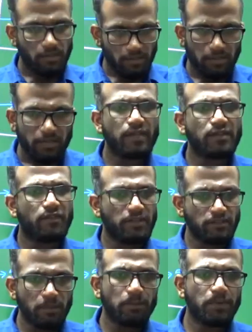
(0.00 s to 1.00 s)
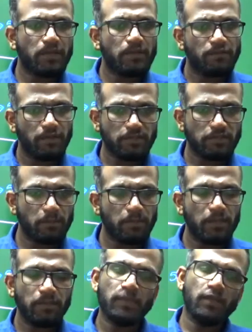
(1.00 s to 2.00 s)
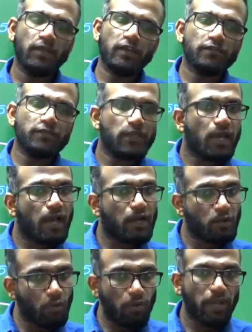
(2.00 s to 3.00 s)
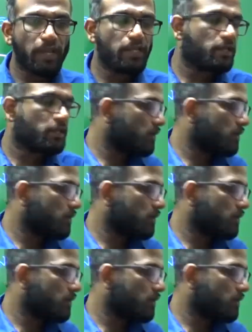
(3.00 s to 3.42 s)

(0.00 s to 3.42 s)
Get very simply. If there are no any,